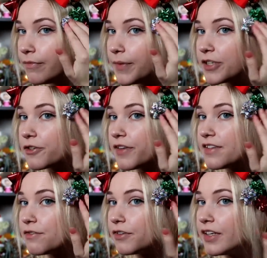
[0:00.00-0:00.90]
Make sure
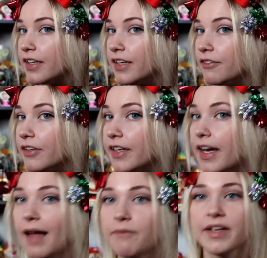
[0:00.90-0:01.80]
that's really, really
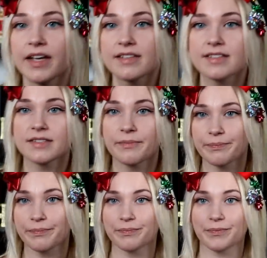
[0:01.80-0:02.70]
obvious.
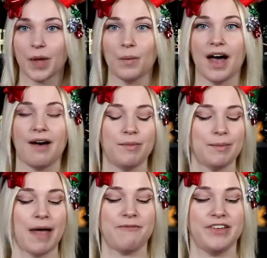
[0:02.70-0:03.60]
Wow,
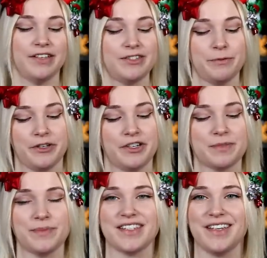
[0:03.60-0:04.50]
I'm feeling super
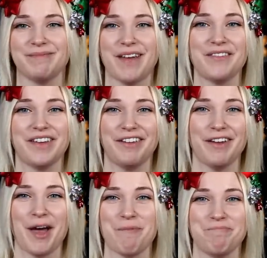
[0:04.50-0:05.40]
Christmassy. I
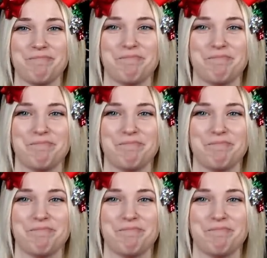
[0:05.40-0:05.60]
really am.